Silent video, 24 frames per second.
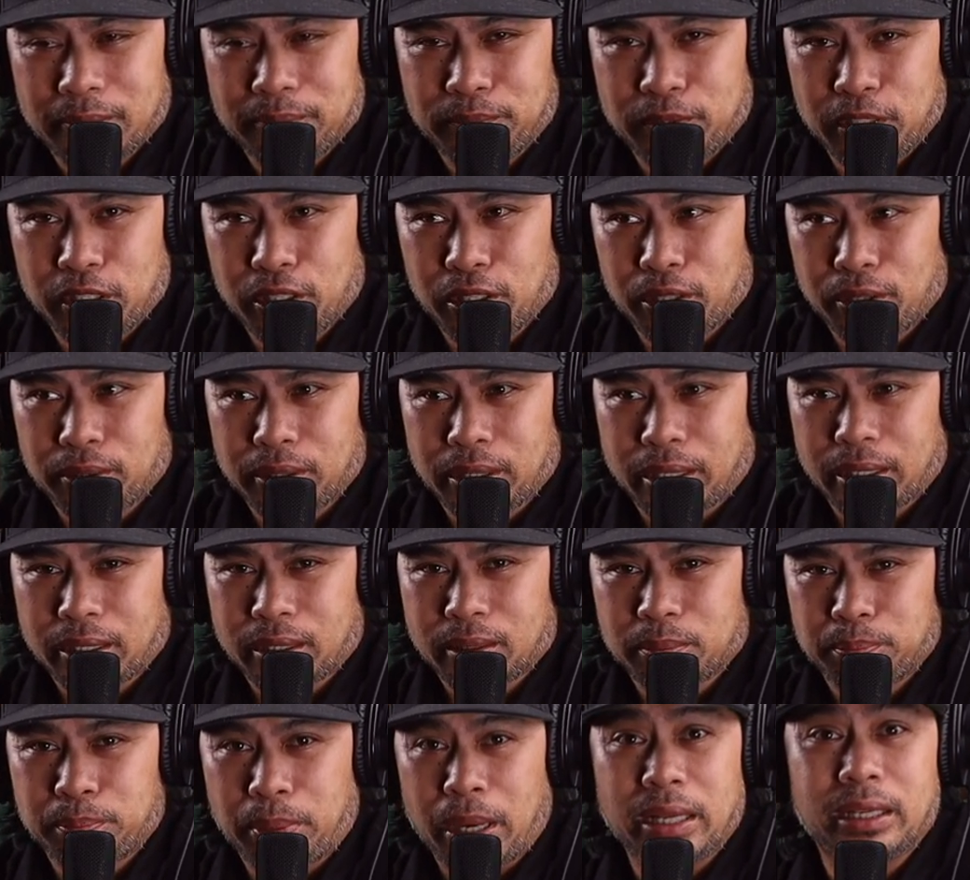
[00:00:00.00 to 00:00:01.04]
you know like
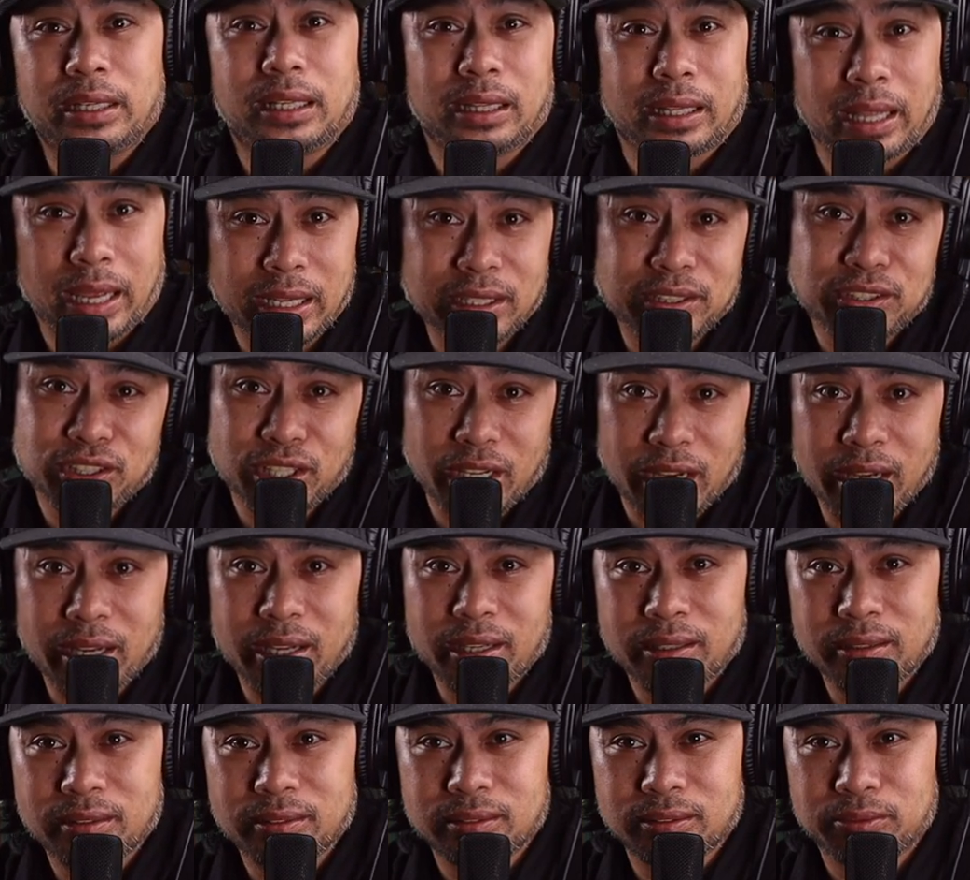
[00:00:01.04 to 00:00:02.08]
pan de
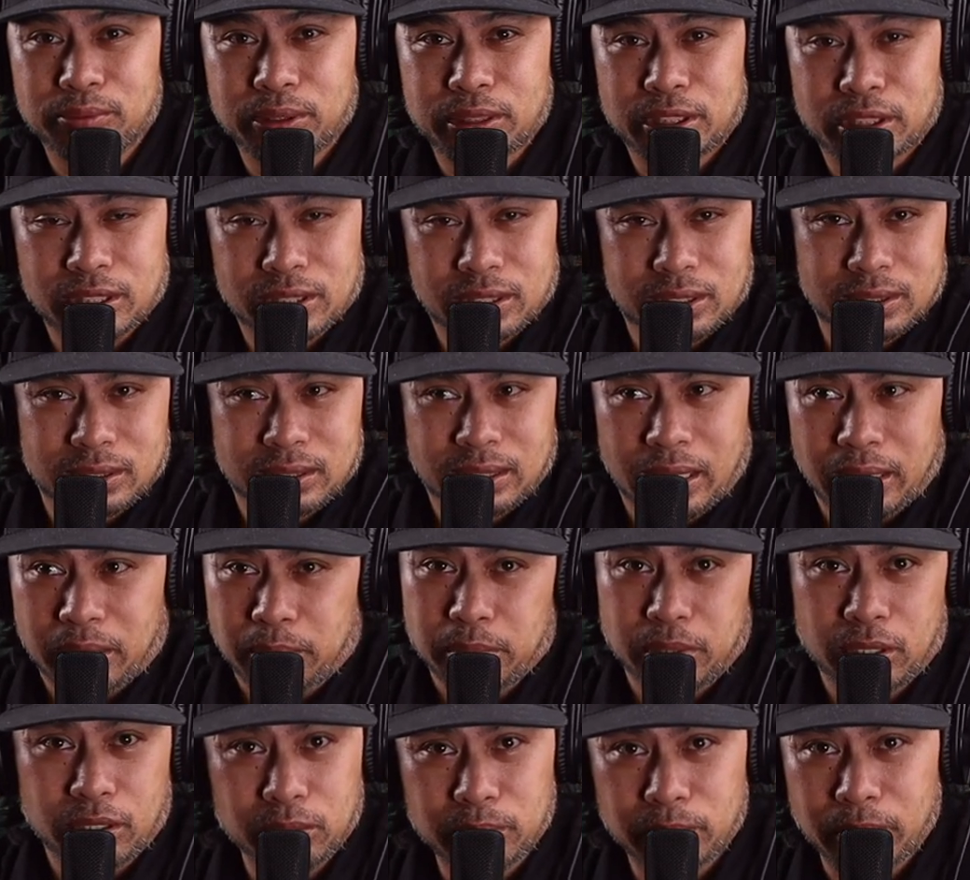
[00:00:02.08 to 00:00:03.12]
leche which is like
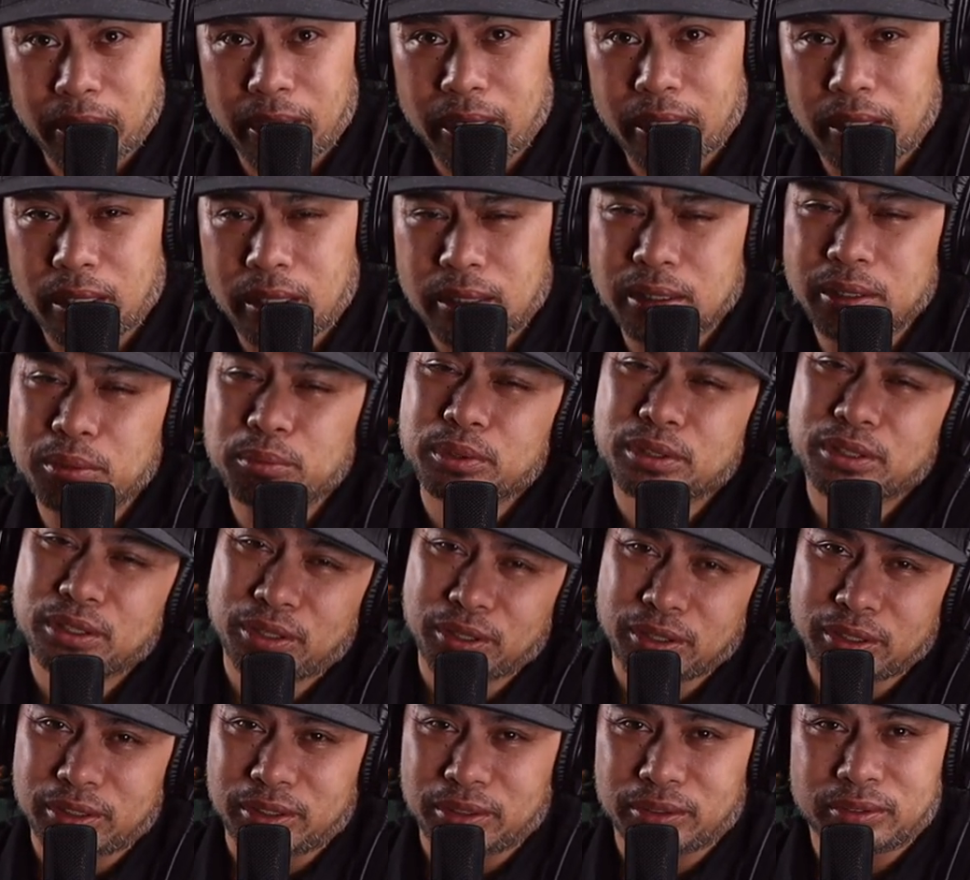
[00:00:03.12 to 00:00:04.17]
milk bread it was
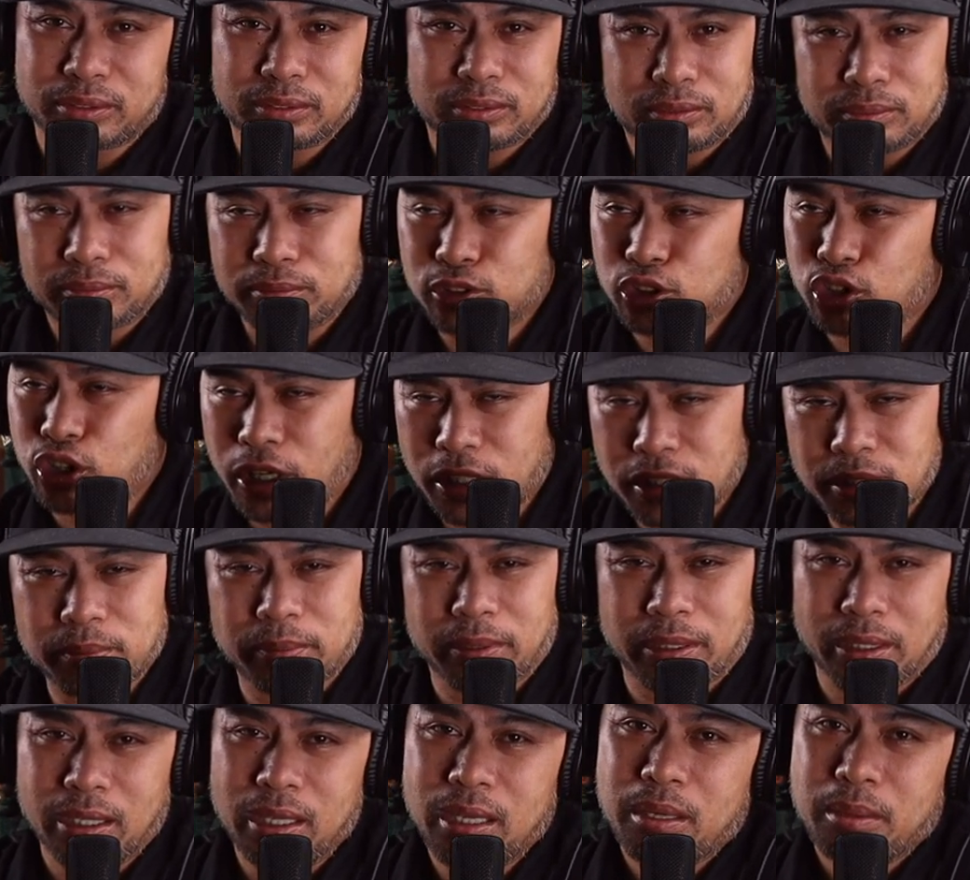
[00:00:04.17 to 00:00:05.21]
good dude trust
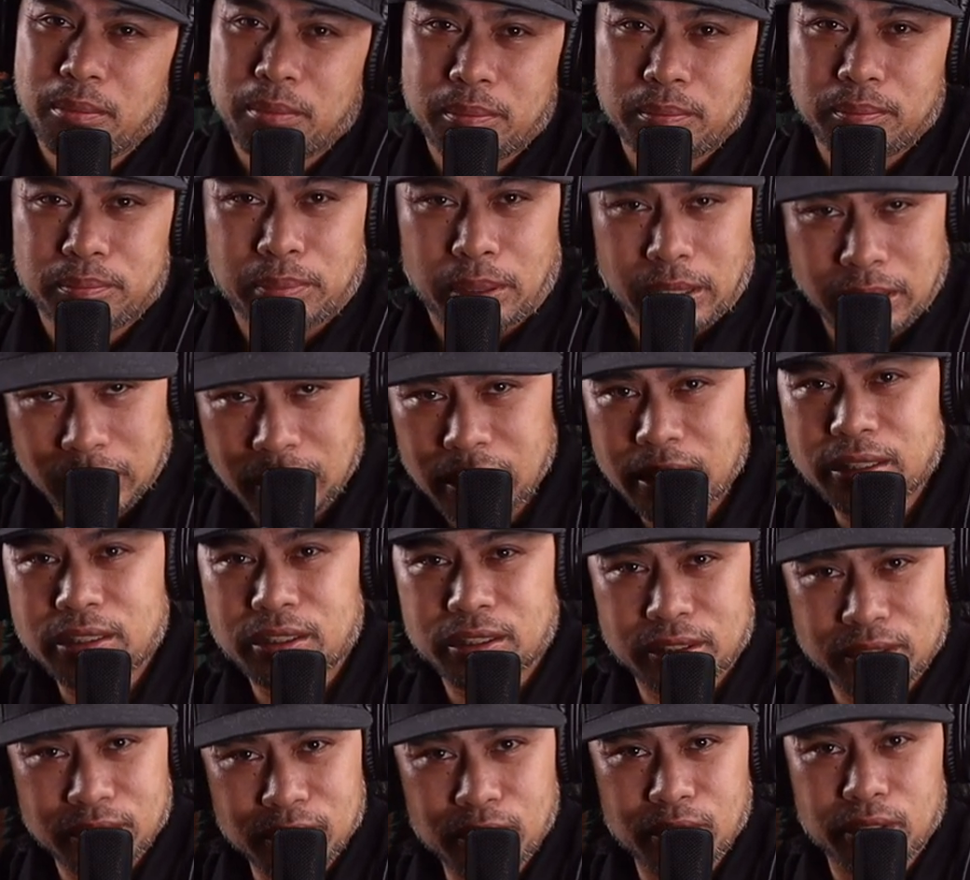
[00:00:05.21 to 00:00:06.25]
me pan de leche
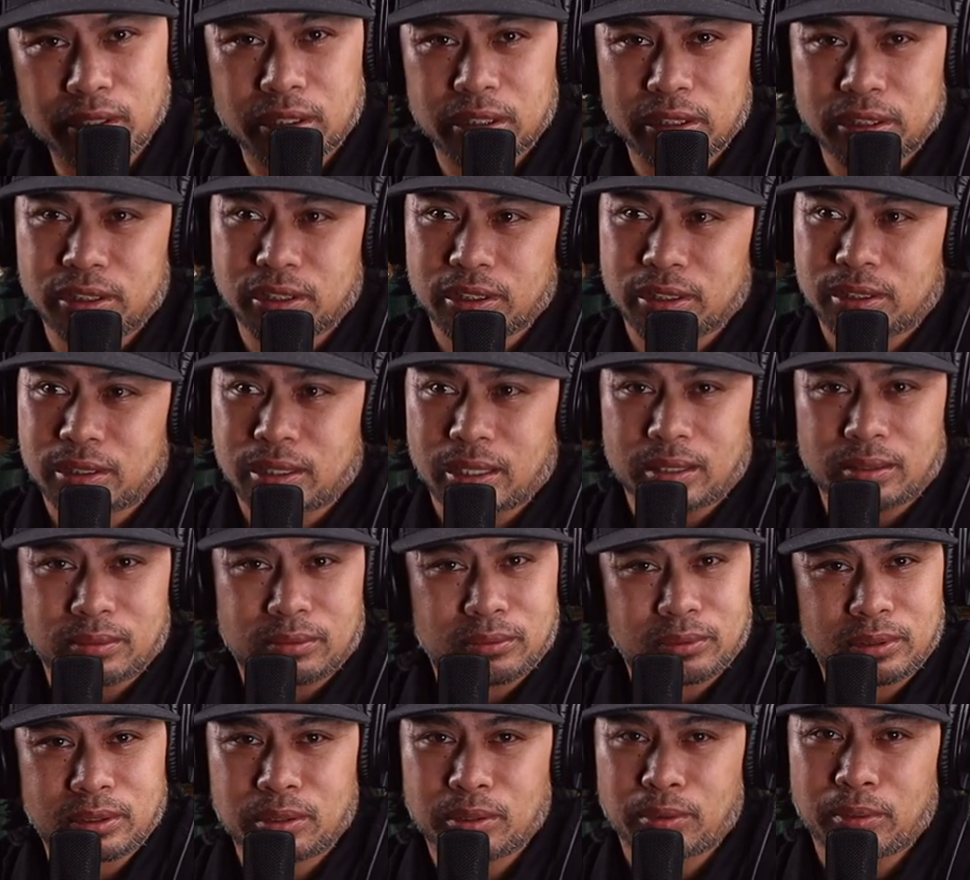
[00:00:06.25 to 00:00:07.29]
is good it's just that
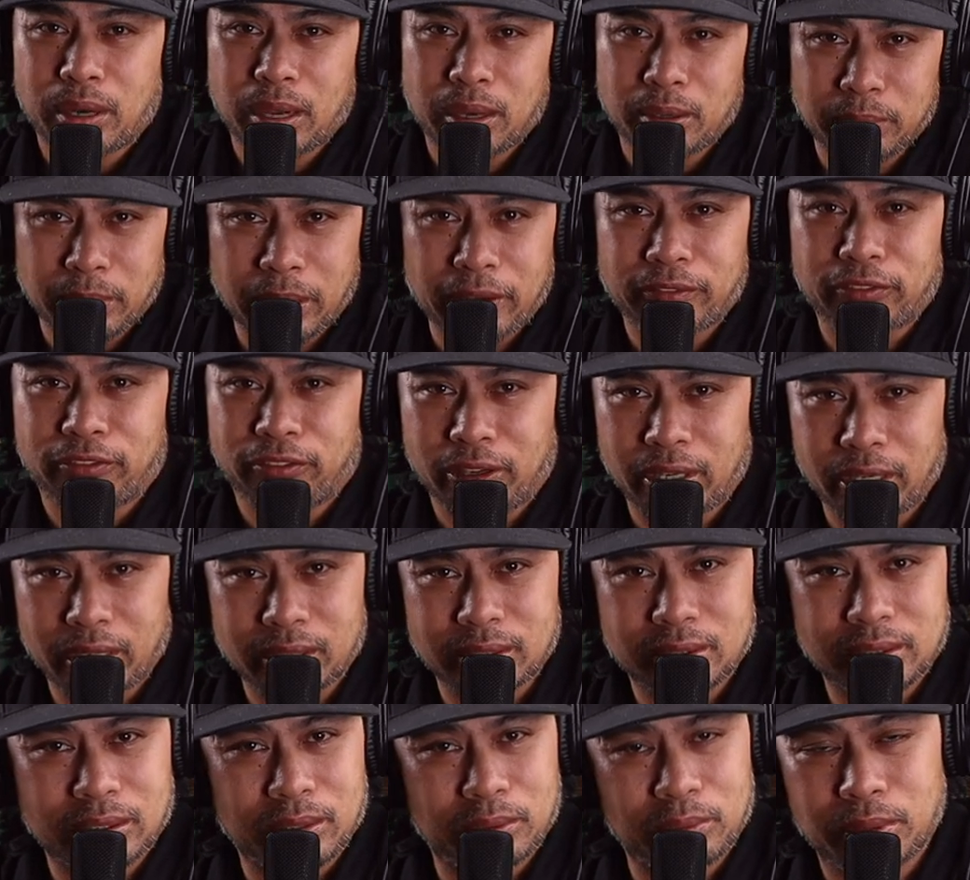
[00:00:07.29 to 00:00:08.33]
with around my
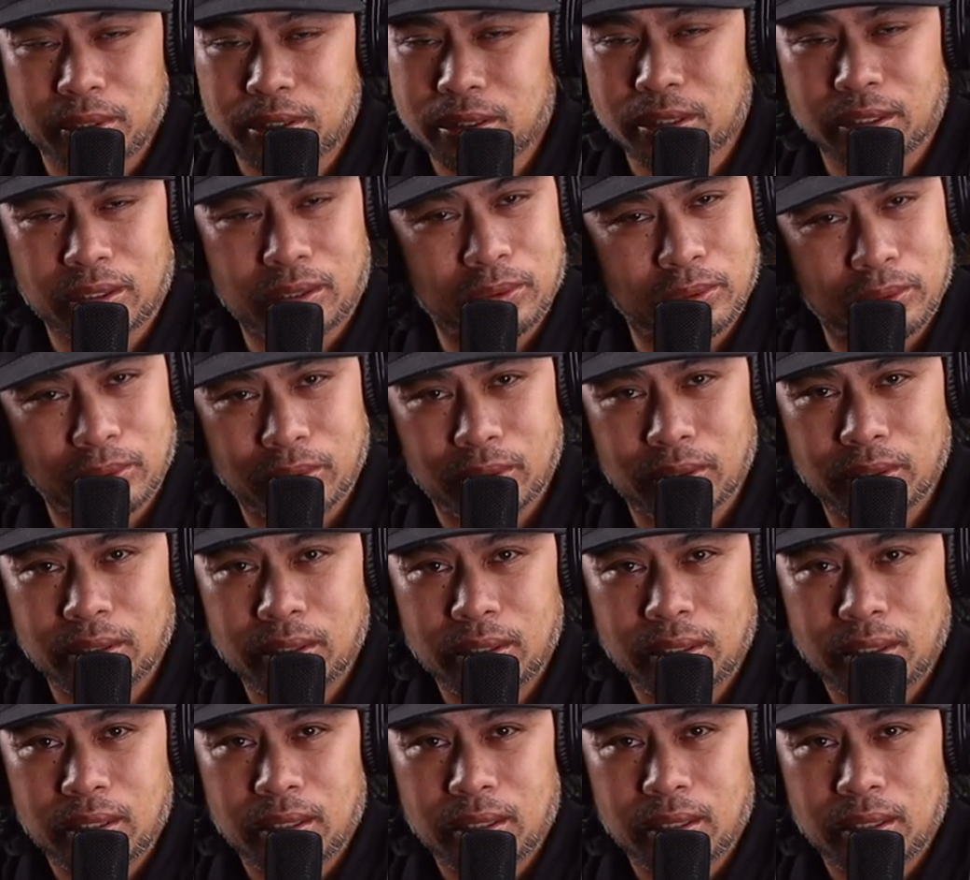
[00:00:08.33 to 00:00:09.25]
friends it wasn't cool